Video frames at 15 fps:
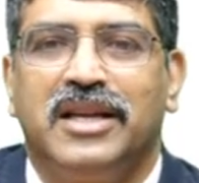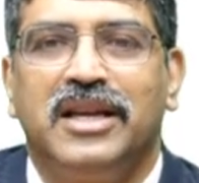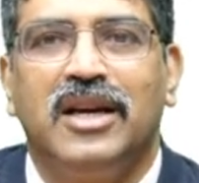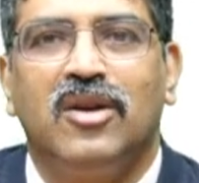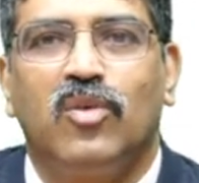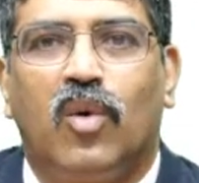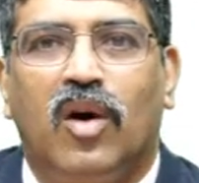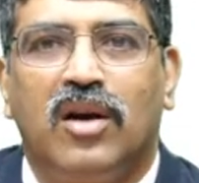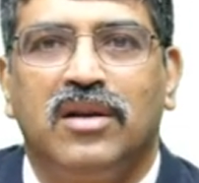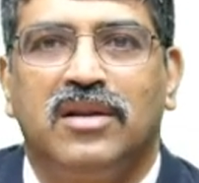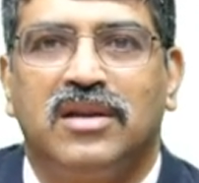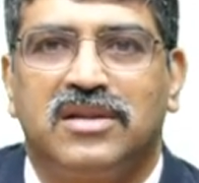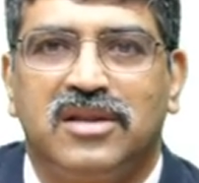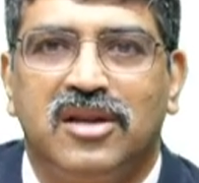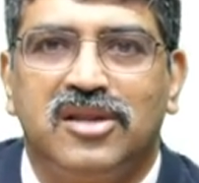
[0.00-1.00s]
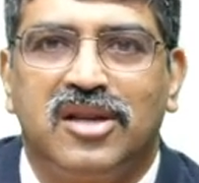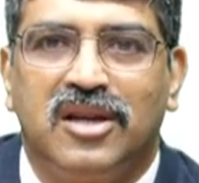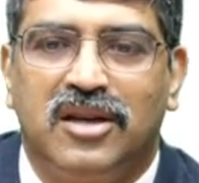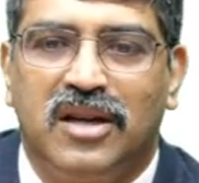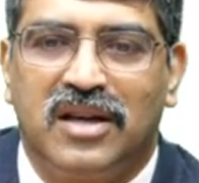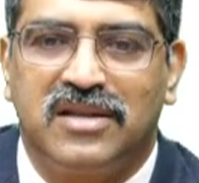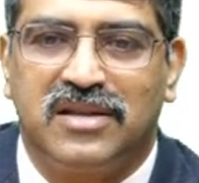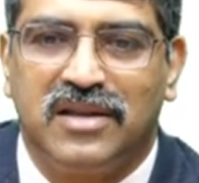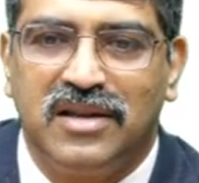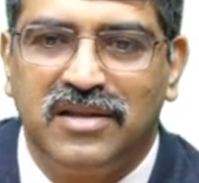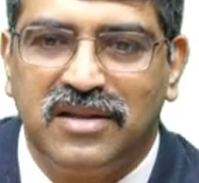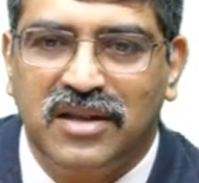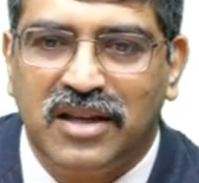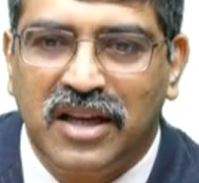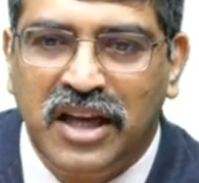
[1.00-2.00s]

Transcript: Here what the surgeon does is,